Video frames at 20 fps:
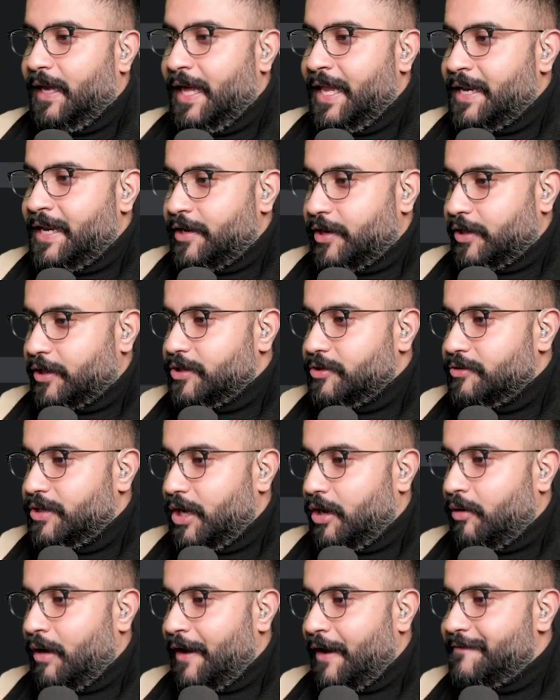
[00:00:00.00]
And here you
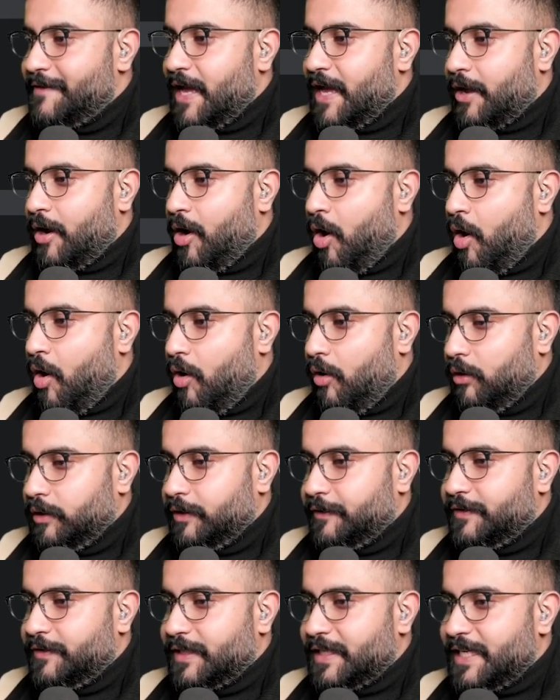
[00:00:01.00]
go. I've got
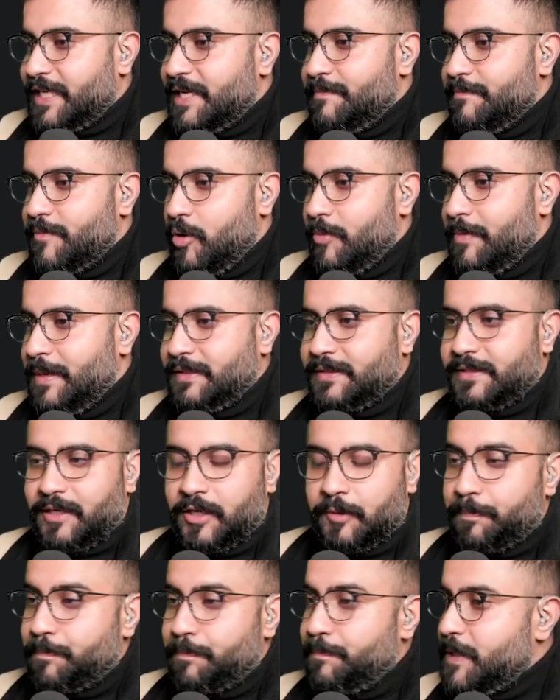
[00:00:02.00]
all of the key moments,
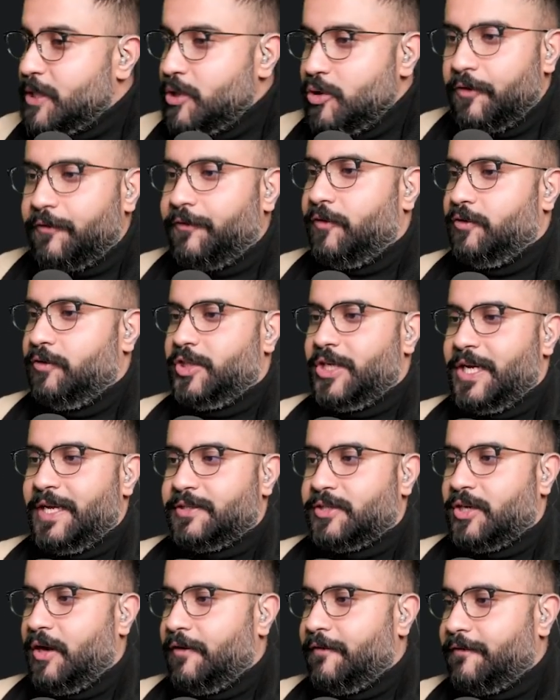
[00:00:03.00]
a beautiful
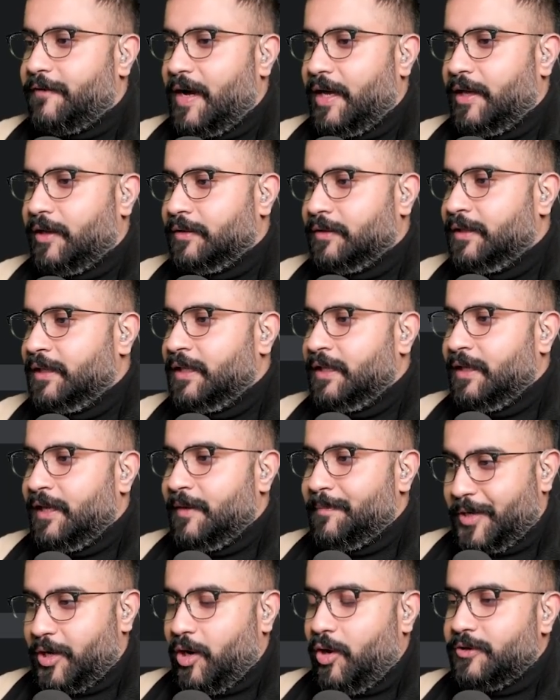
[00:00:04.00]
JSON file,
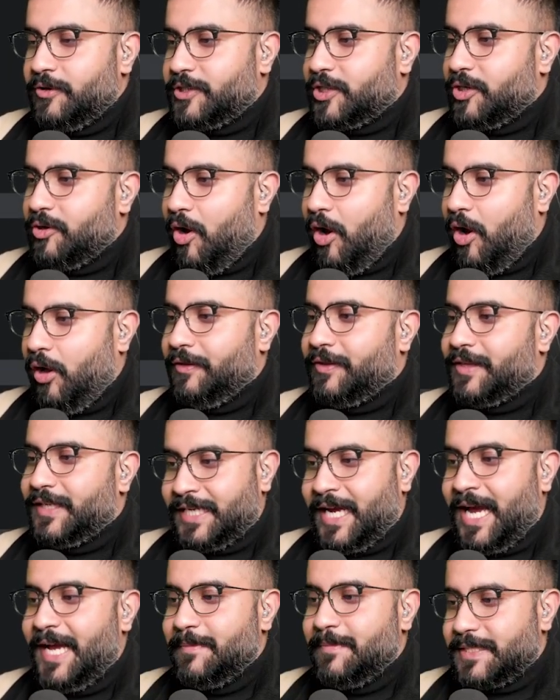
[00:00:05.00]
but also all of the
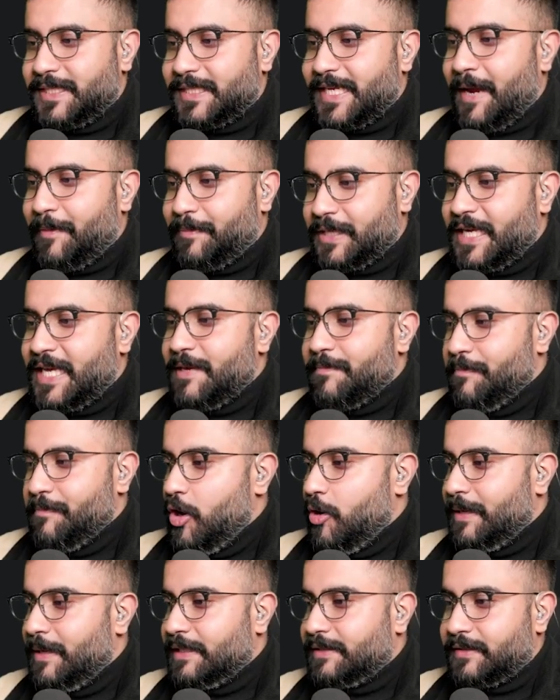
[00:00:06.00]
timestamped key
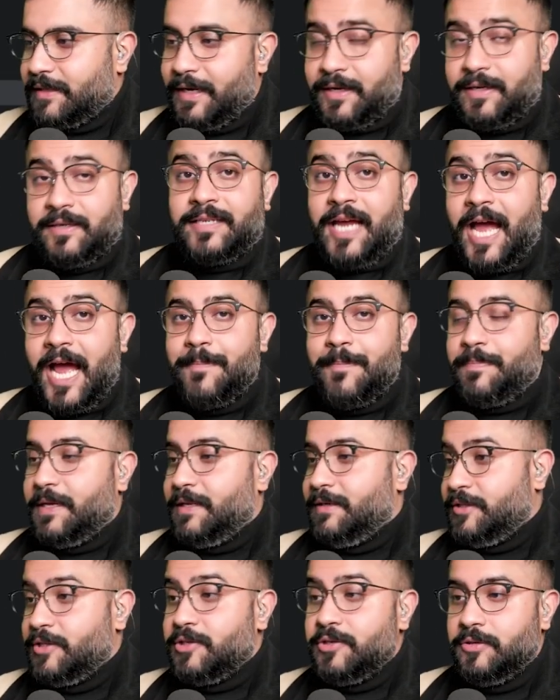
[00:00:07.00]
moments that I could type
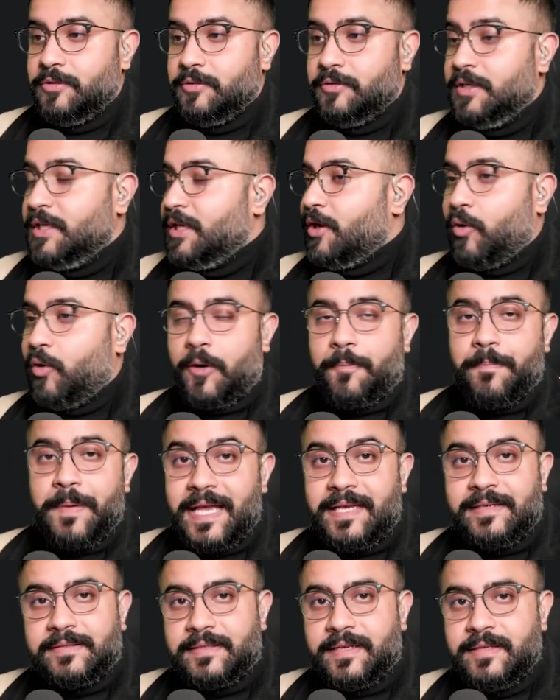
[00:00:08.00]
into or
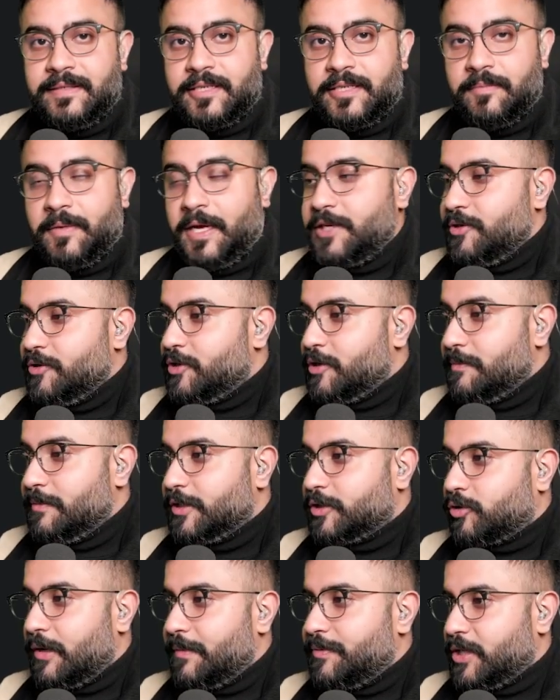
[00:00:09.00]
paste into my YouTube
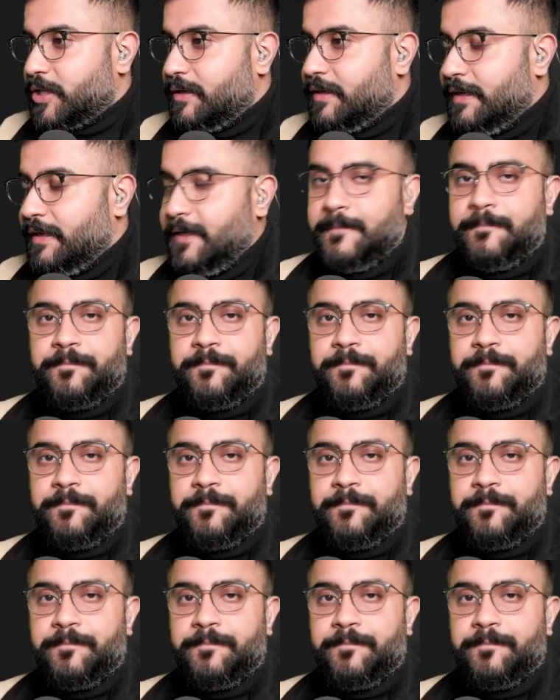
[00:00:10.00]
description.